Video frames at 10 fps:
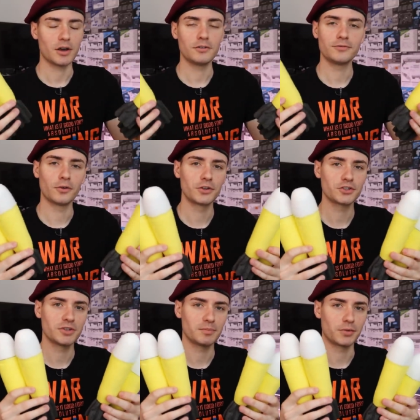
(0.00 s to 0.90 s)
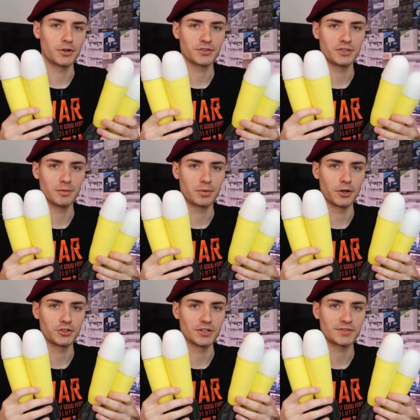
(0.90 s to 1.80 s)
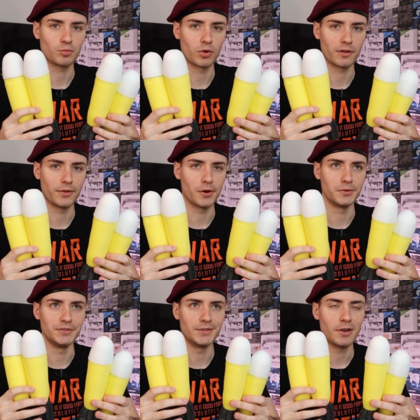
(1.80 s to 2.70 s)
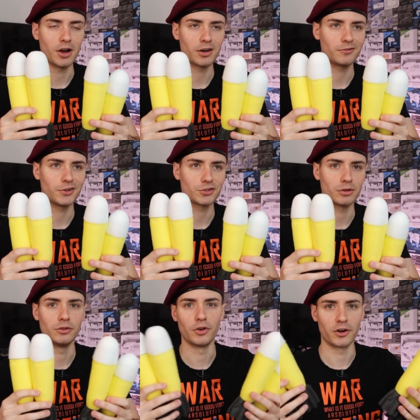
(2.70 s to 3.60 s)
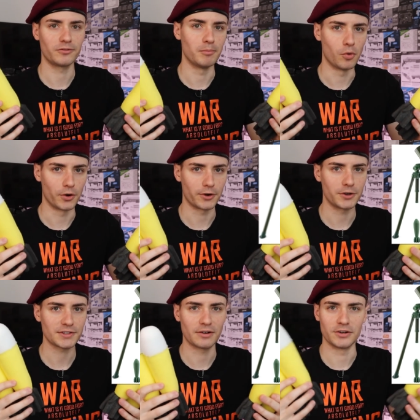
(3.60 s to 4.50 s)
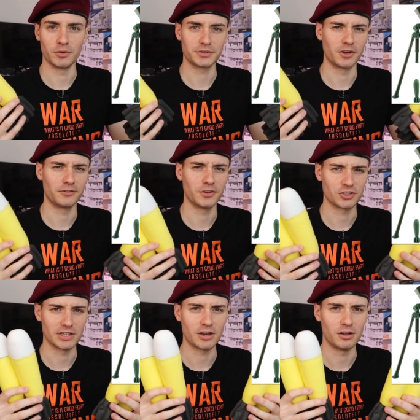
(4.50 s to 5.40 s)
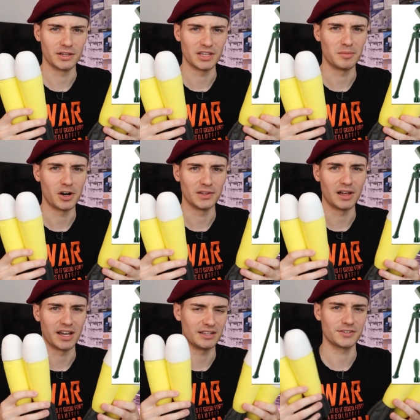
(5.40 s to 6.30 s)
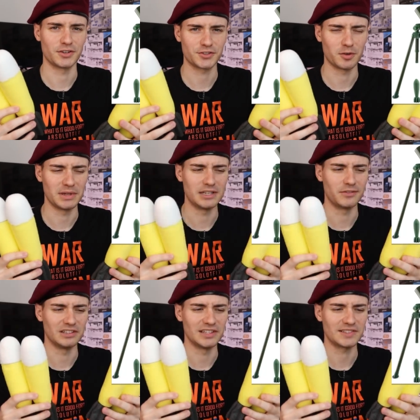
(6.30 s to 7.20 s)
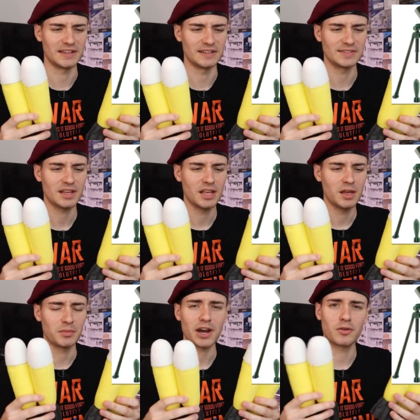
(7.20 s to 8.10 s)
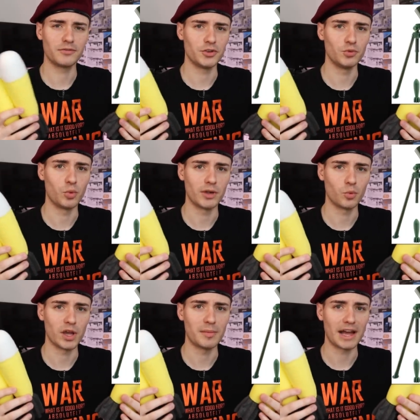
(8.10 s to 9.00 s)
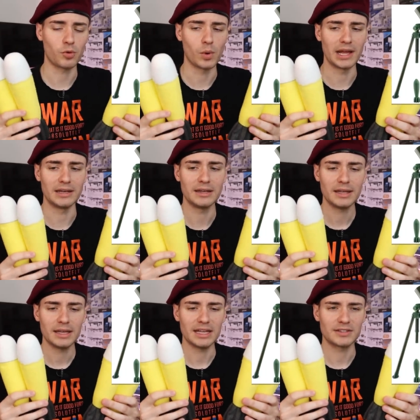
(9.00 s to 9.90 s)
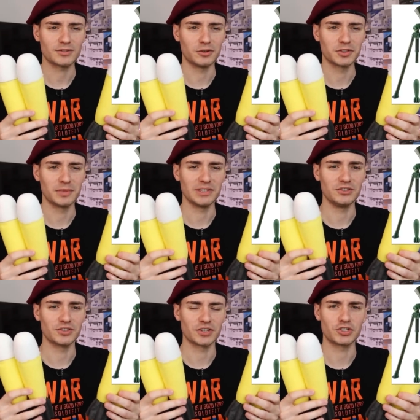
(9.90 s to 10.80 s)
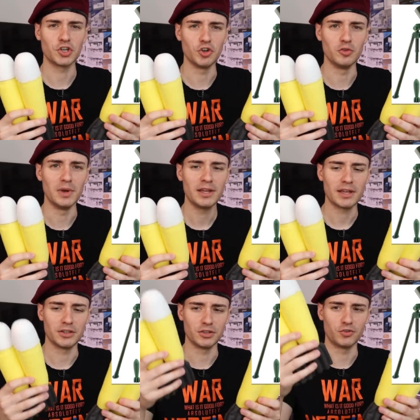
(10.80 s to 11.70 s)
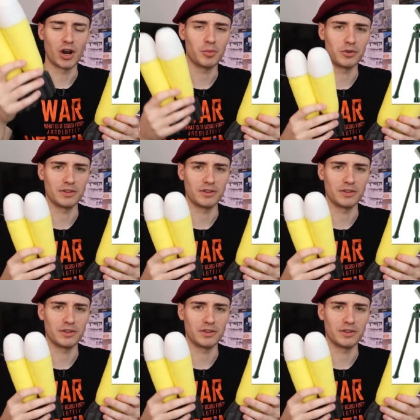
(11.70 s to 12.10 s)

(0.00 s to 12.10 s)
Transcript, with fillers: unfortunate person to purchase one of those unofficial Nerf mortars. I don't know what they're officially calling them online because there's so many different listings, but I reviewed one way back when. It's ultimately just a tube and you drop